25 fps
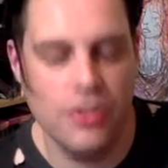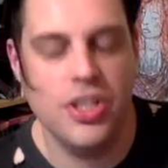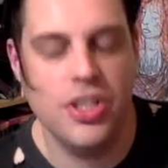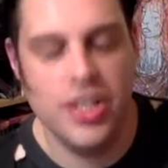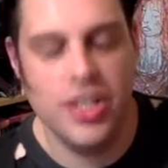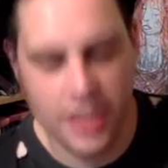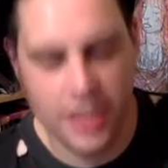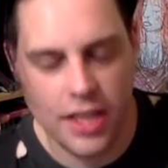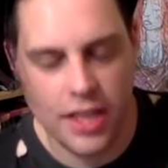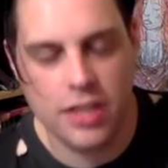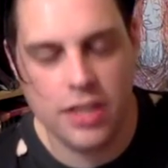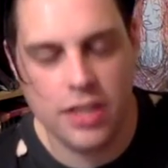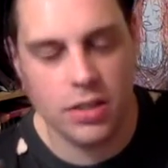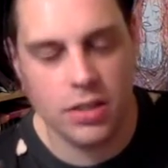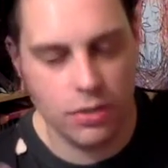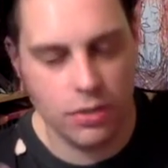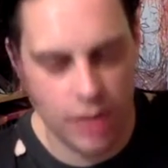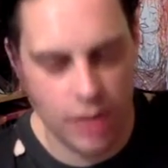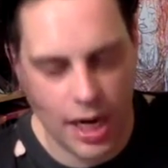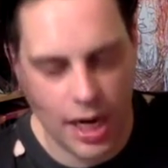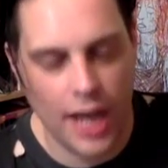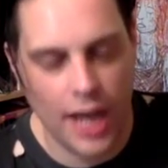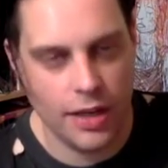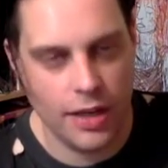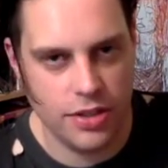She takes on
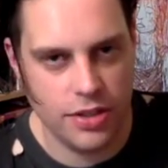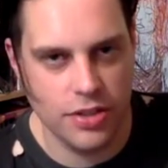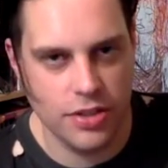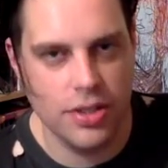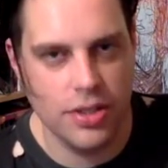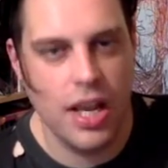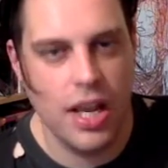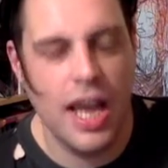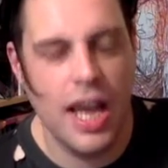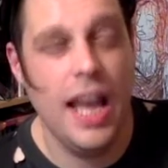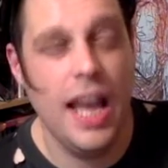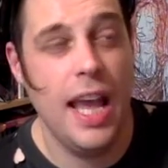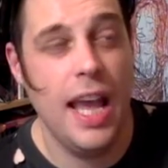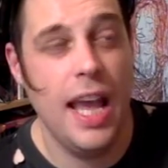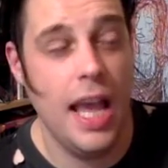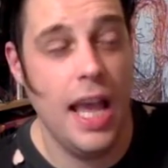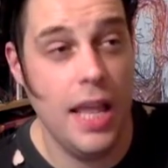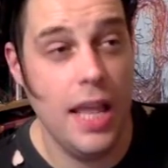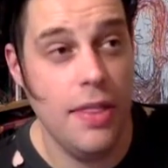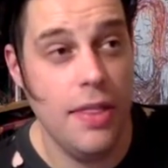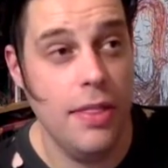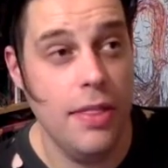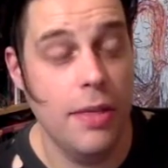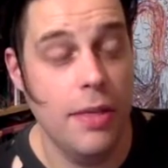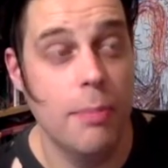Galactus
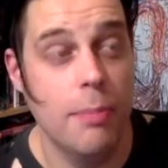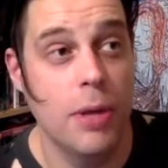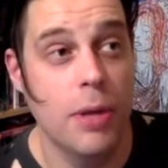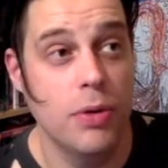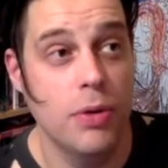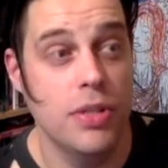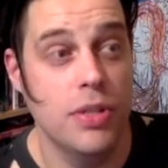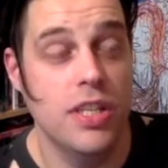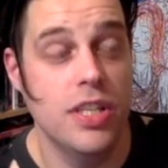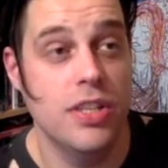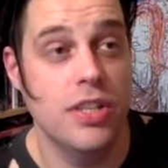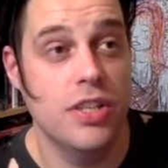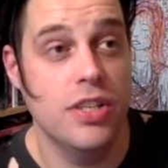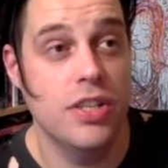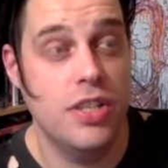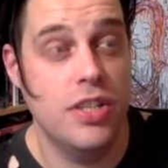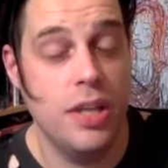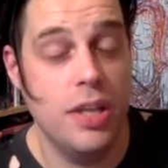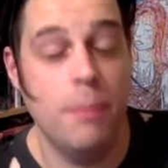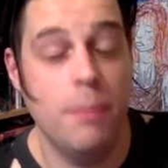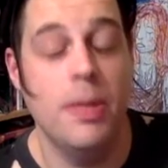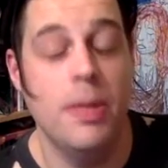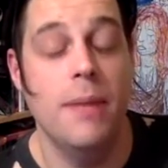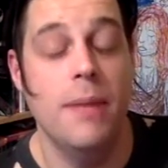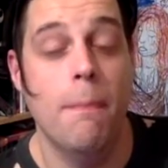in the most
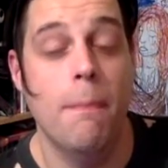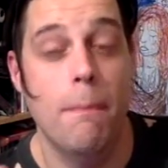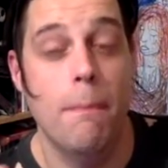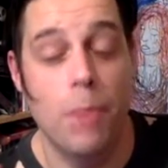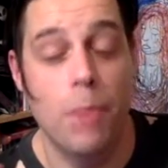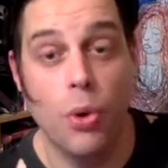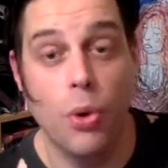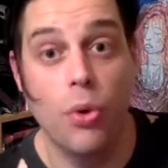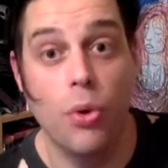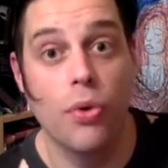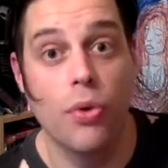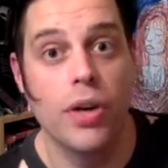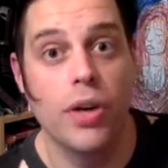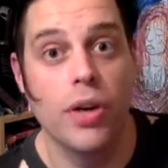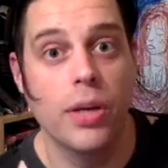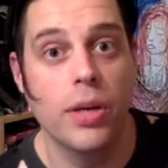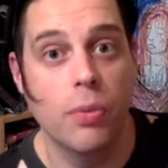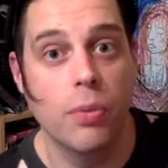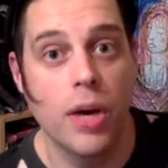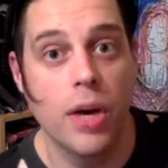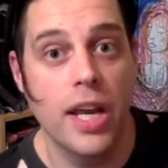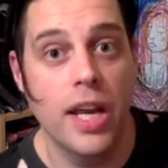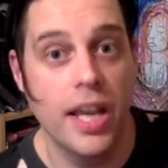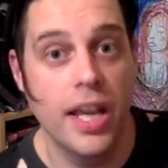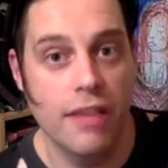insipid,
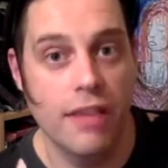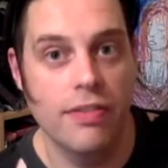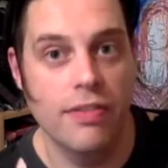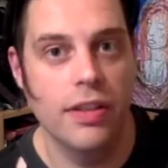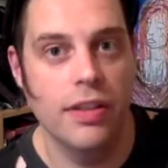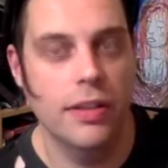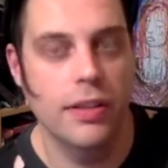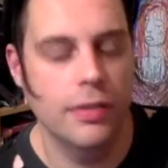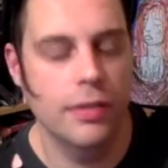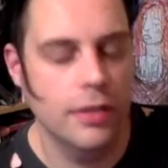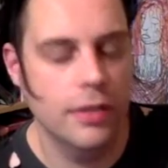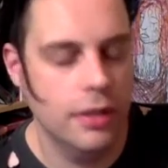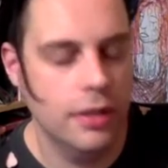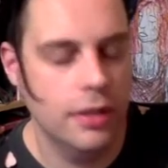boring way ever.